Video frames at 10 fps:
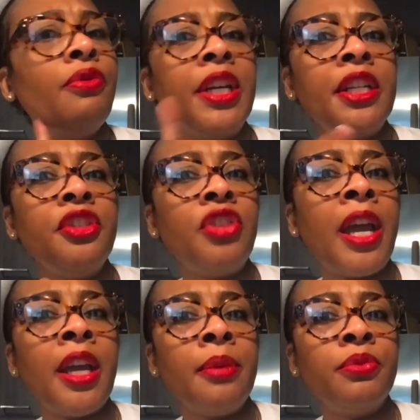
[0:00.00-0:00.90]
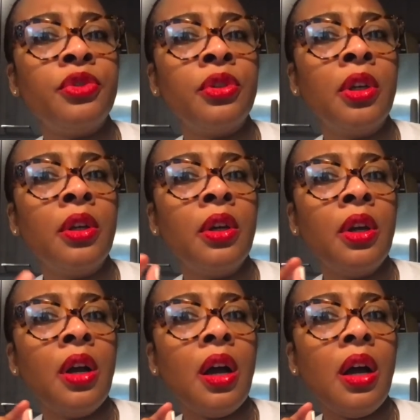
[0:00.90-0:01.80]
Rickety James
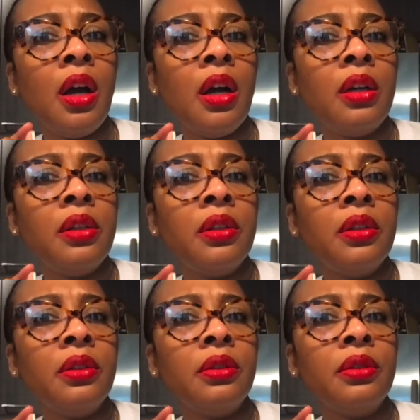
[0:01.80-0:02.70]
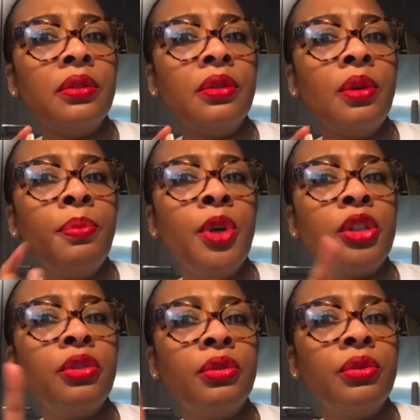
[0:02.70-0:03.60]

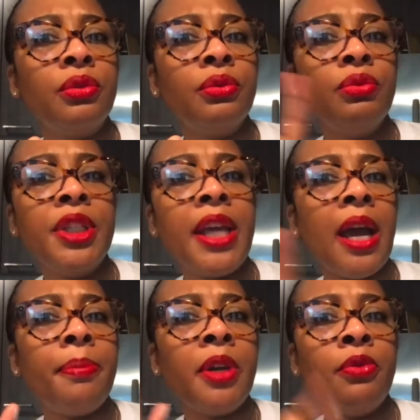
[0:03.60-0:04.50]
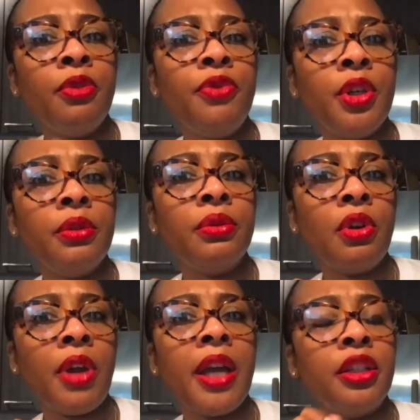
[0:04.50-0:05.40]
book recap and review,
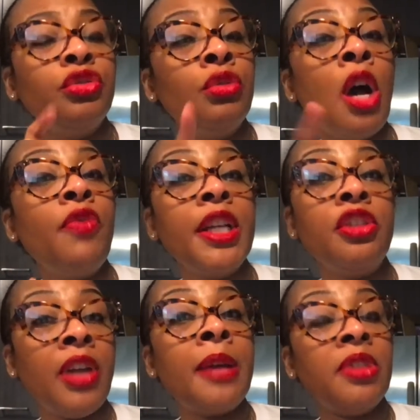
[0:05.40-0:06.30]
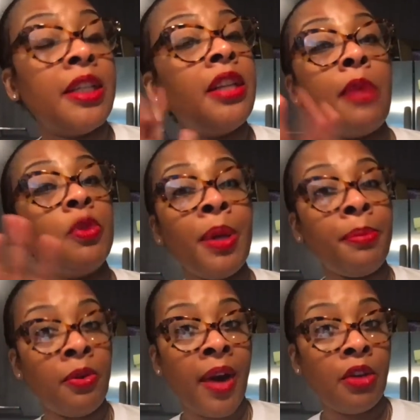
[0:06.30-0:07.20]
okay? Because you know Rickety James said that they was
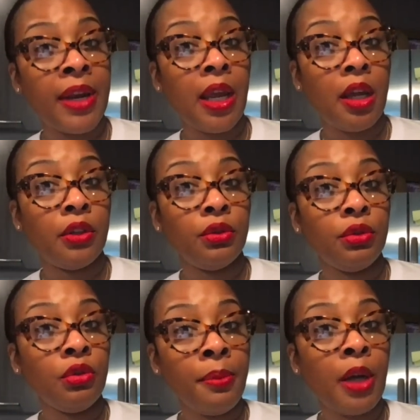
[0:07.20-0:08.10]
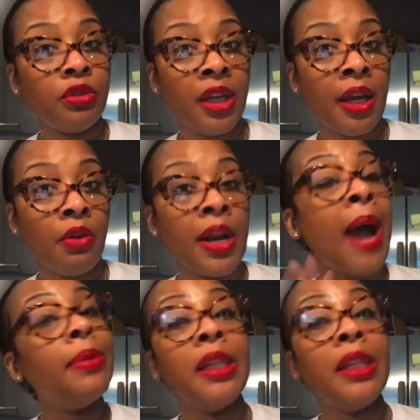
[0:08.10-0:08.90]
pimping around there to the Motown, and I